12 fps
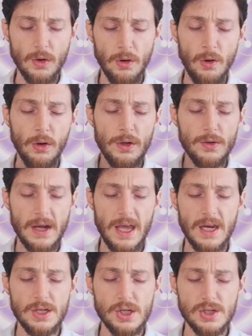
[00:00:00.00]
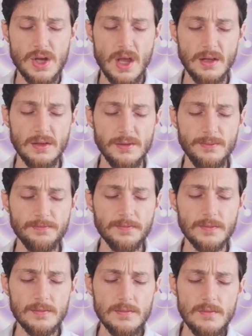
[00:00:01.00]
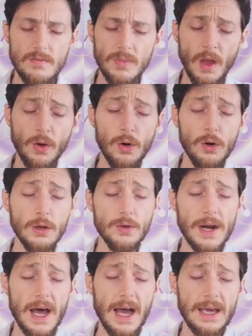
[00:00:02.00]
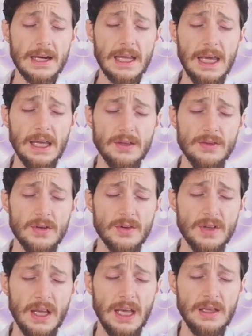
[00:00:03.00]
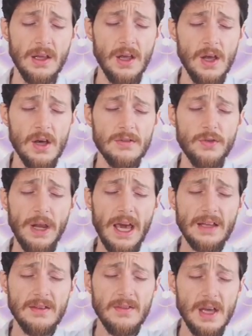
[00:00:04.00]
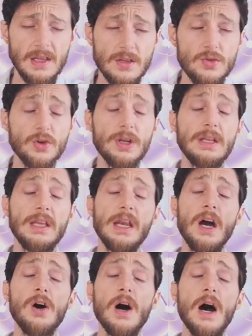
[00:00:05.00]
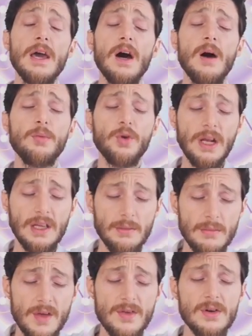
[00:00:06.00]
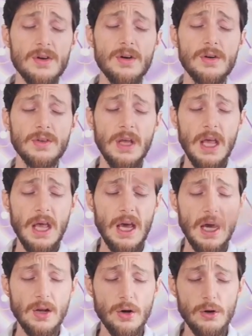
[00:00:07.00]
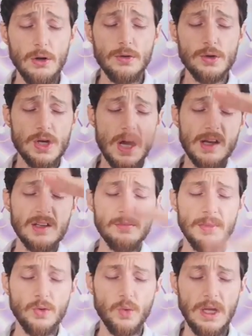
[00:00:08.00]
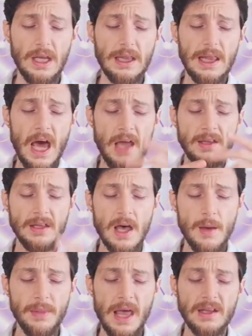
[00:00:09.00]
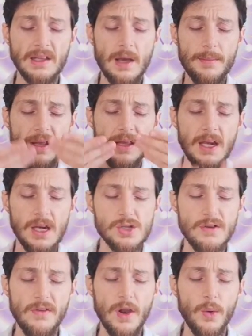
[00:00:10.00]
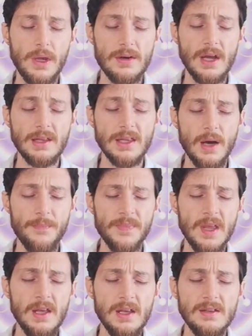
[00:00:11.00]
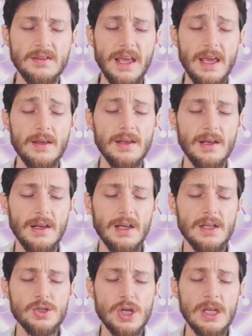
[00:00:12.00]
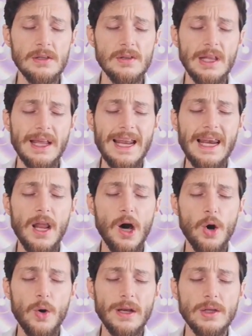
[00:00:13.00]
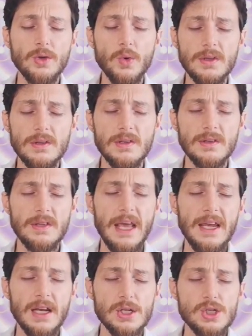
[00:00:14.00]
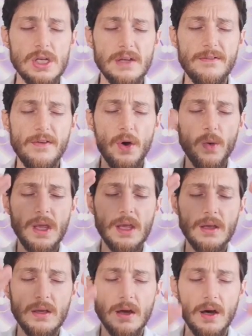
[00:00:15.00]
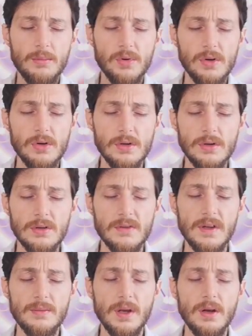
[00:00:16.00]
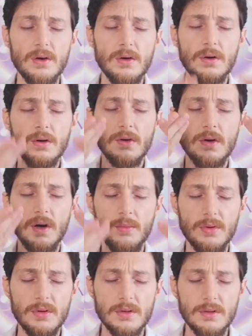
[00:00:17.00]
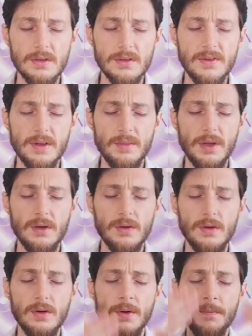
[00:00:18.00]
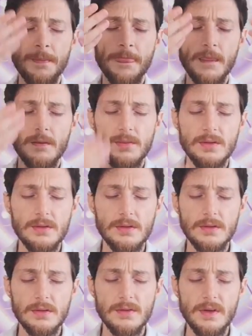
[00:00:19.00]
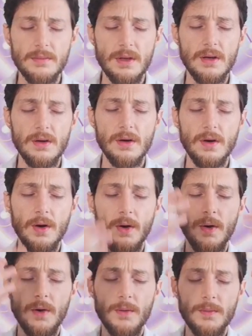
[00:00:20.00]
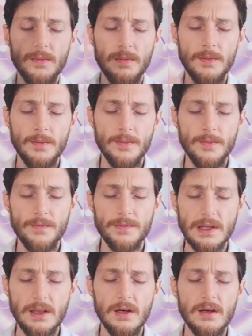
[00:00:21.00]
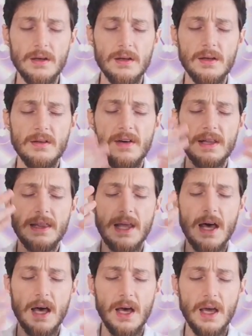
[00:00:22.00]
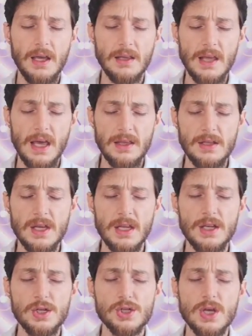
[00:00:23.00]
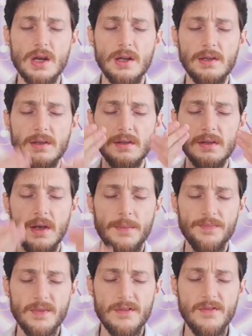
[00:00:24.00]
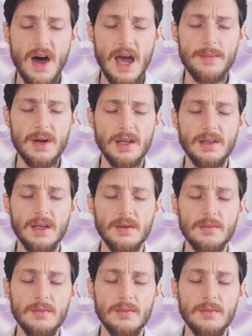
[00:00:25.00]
all your energy channels, and all your higher gate and earth gate fully activated, you're connecting high up, connecting Mother Earth, and all your chakras in between, lighting up, and energy flowing right now. Stay gentle and allow and witness the energy flowing above and below, above and below, above and below. Love and light and the energy channels vibrating.